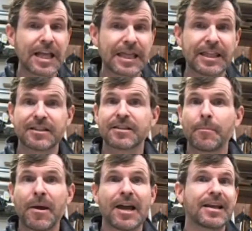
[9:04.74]
this is a
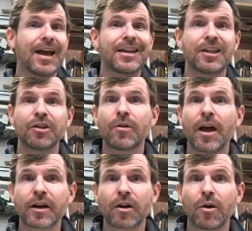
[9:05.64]
bad guy, you
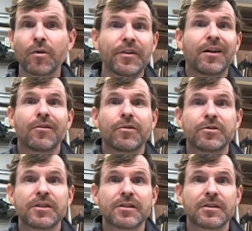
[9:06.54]
got to go. They don't know who
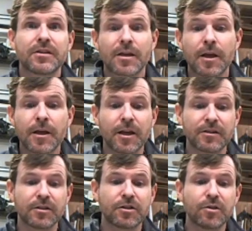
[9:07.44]
Jesus is.
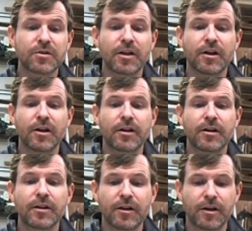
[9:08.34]
It's the Jews that
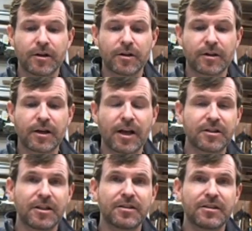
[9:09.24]
are
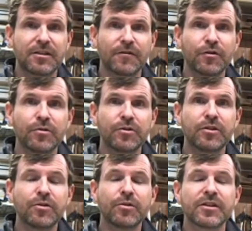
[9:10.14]
conscientious of who
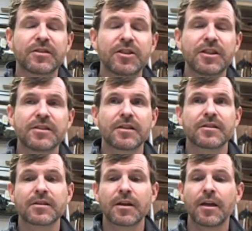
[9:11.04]
this
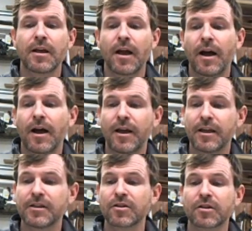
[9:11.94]
Jesus
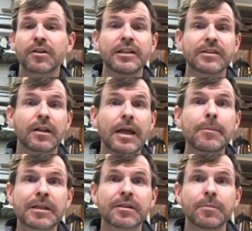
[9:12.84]
is, or is
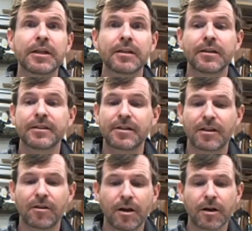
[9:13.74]
claiming to be, at least they
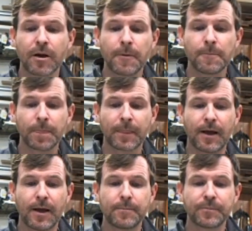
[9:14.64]
thought.
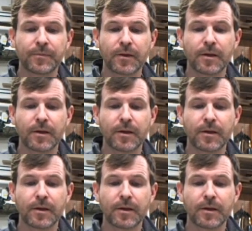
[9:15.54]
And